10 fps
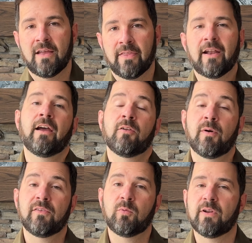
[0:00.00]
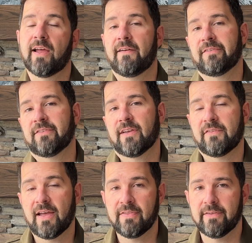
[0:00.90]
than I otherwise would have, since
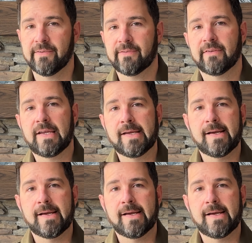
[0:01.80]
I've had this